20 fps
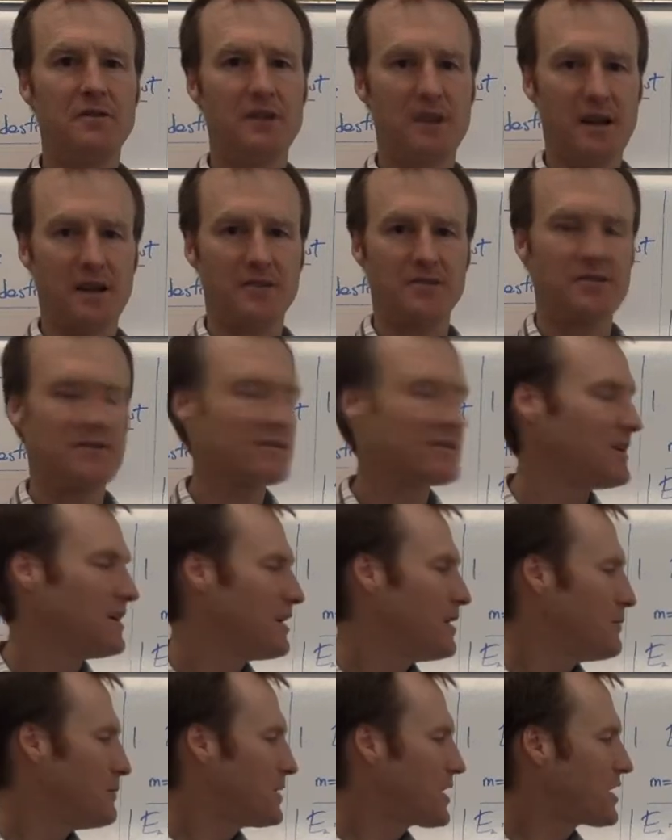Yes,
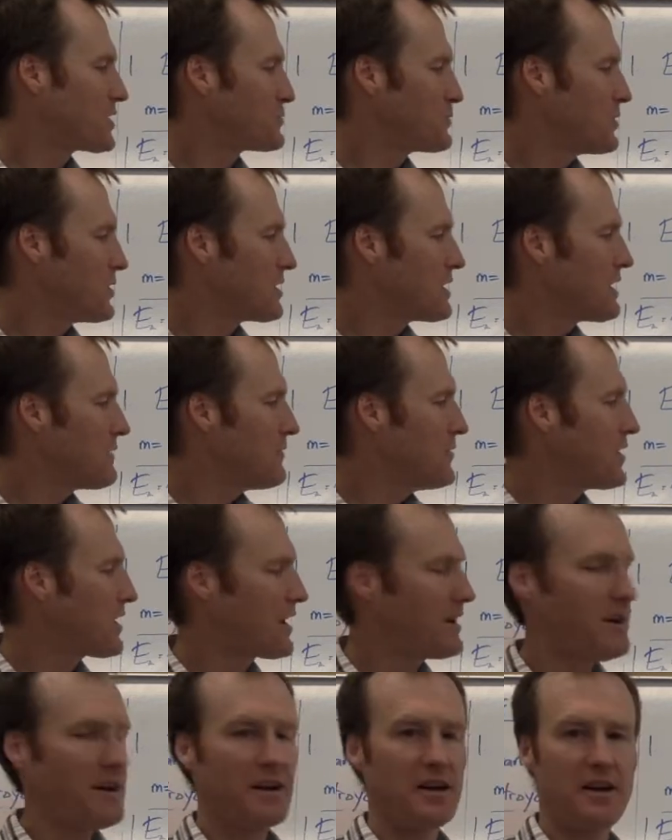because we're given the
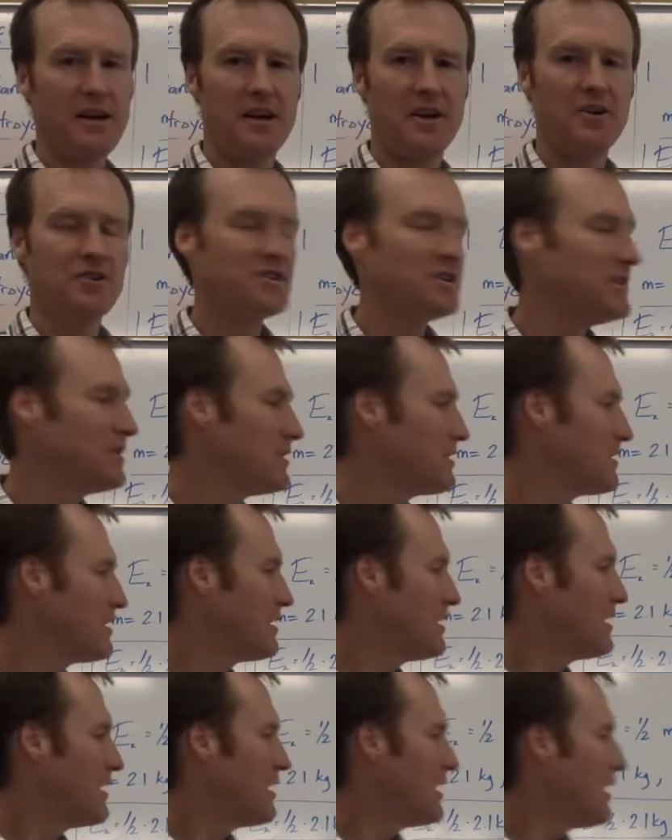kinetic energy
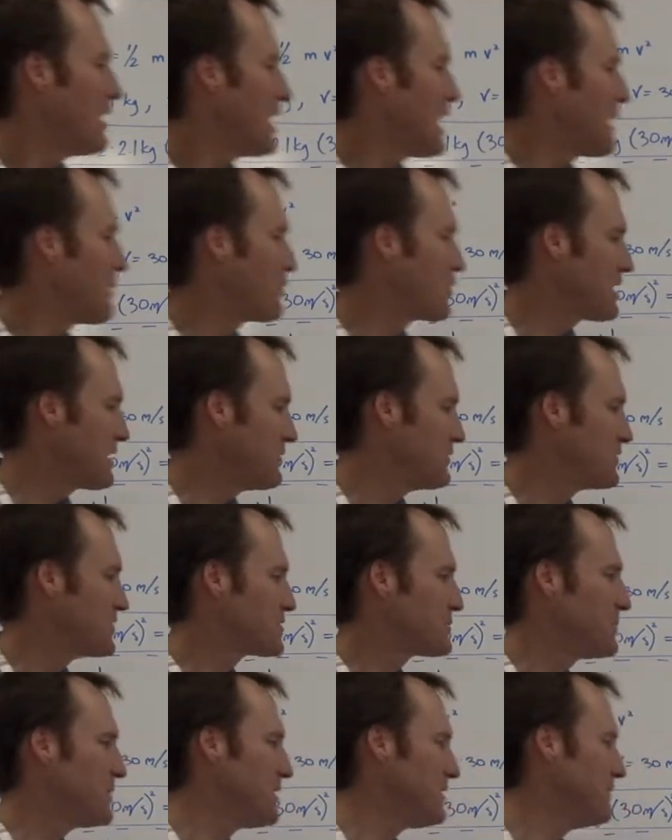and we're given the
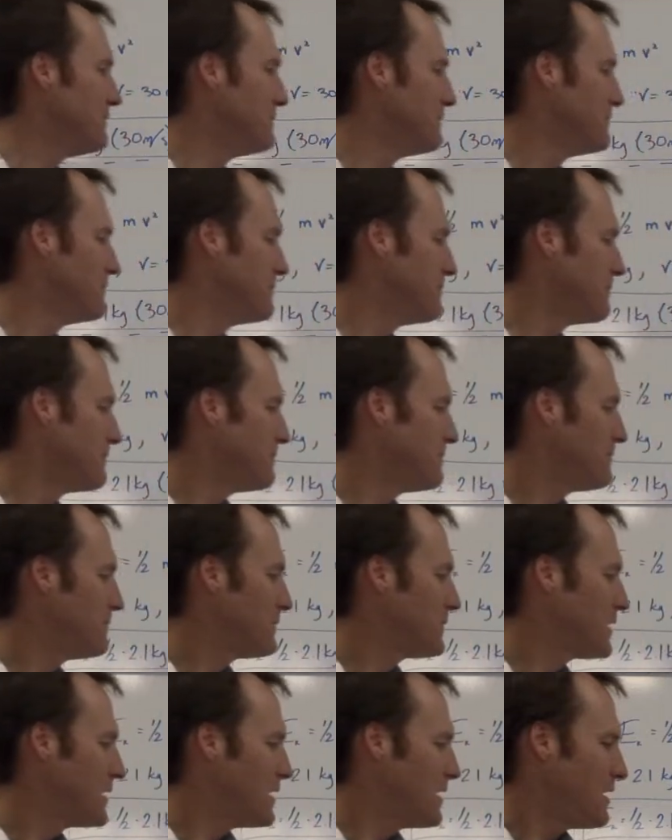speed.
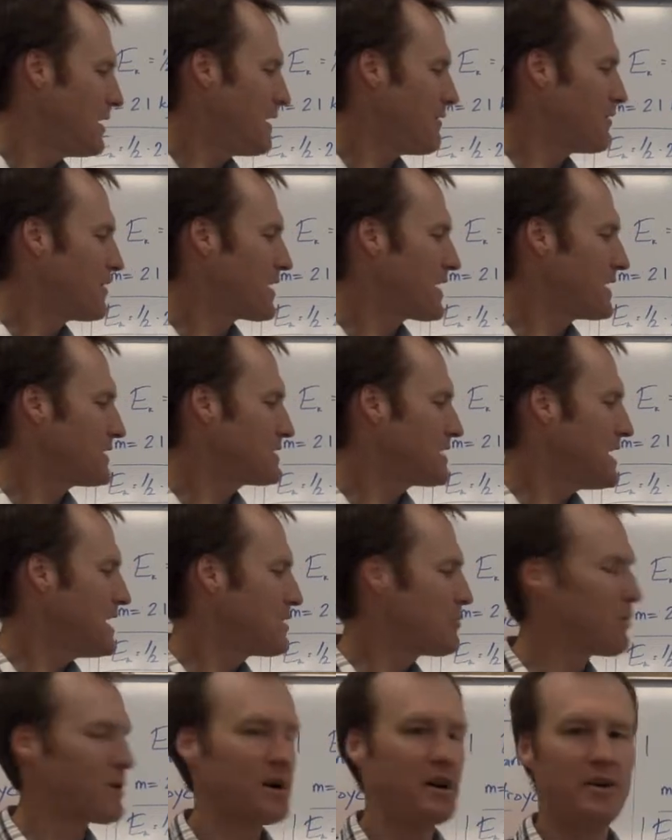Then I
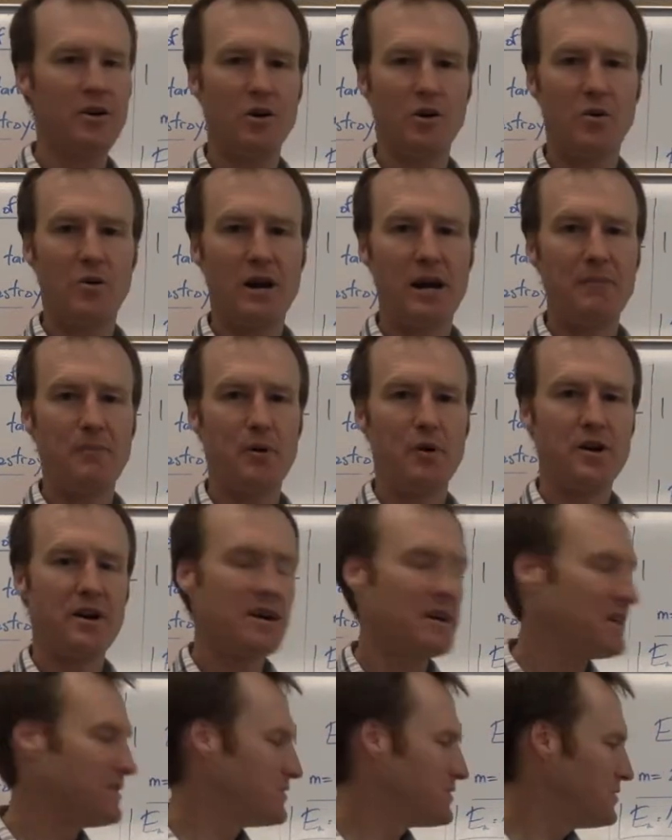take what I know and I put it
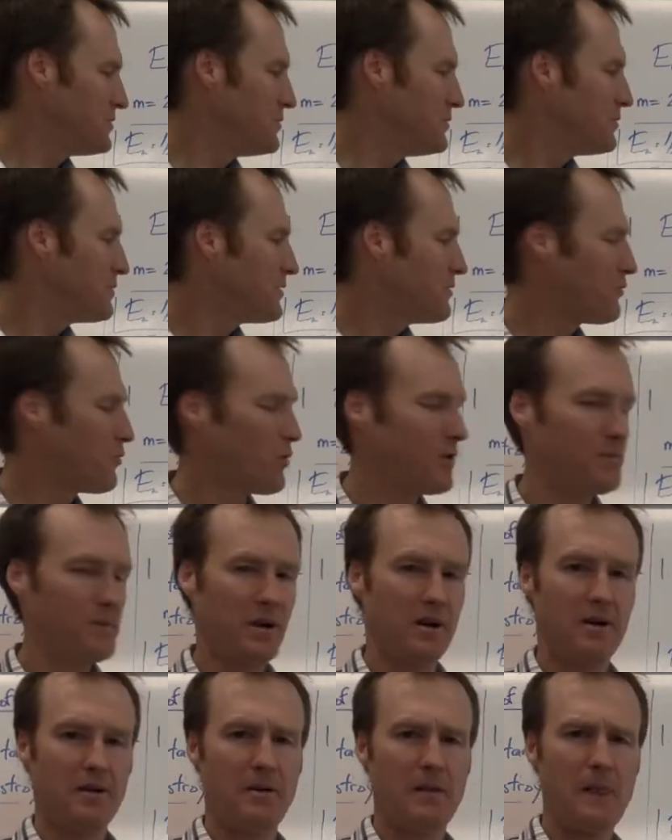into the
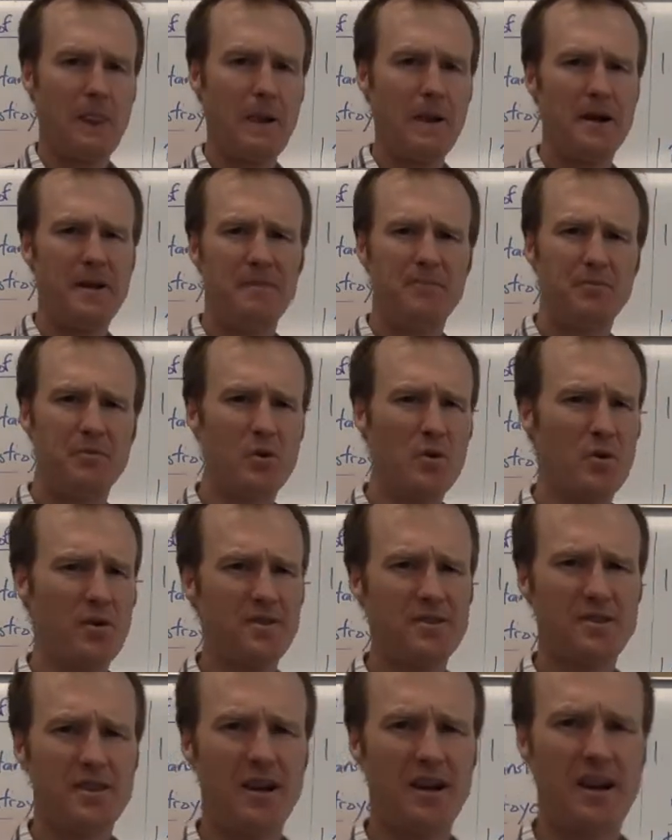formula.
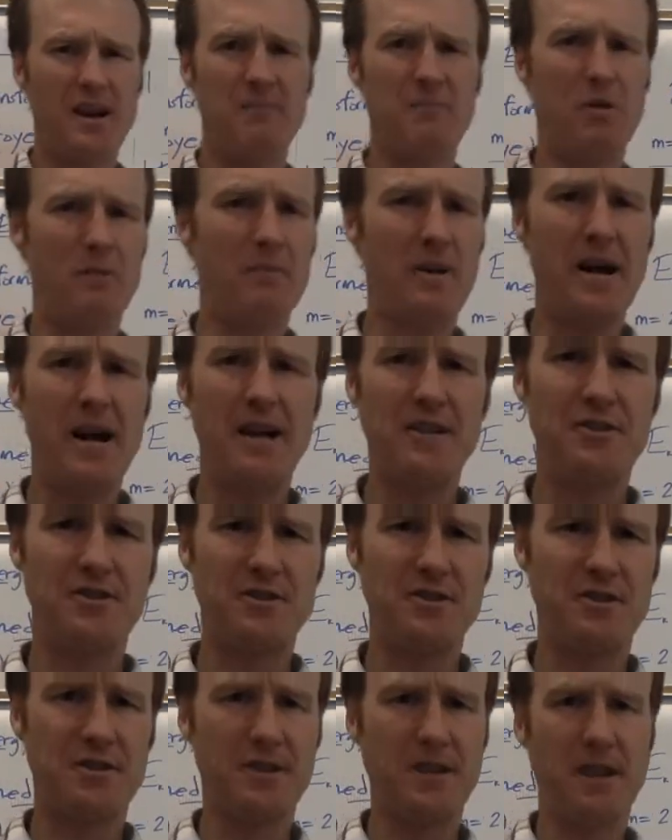Notice that I put my
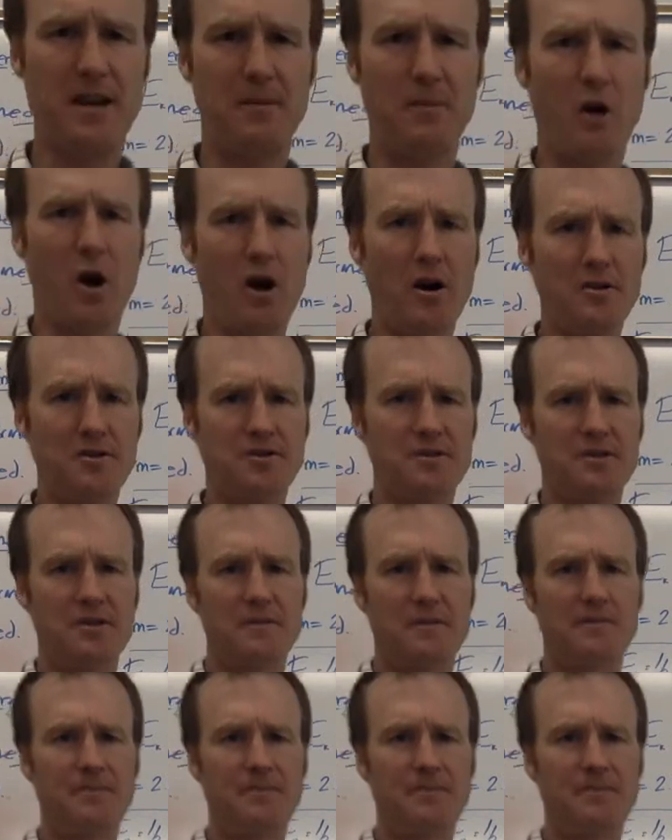answers inside a box.